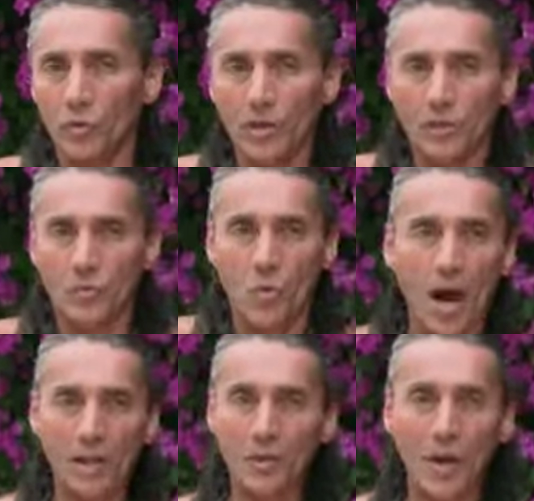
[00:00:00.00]
reason
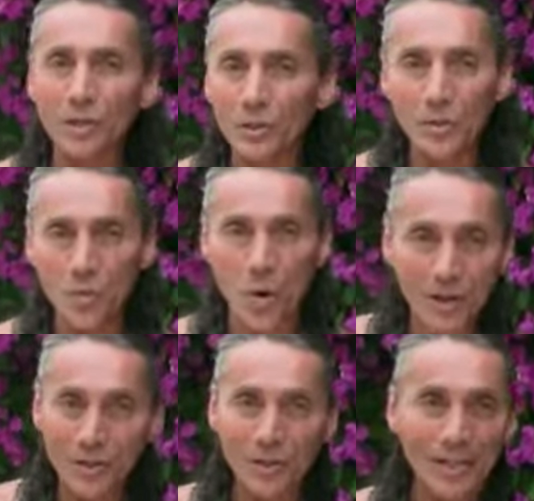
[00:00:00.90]
why you're actually
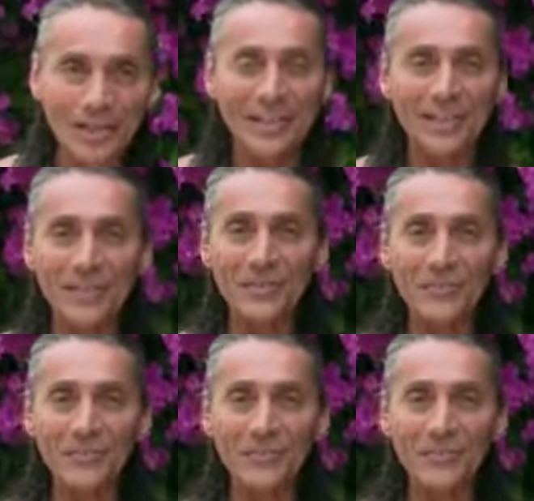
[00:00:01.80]
watching this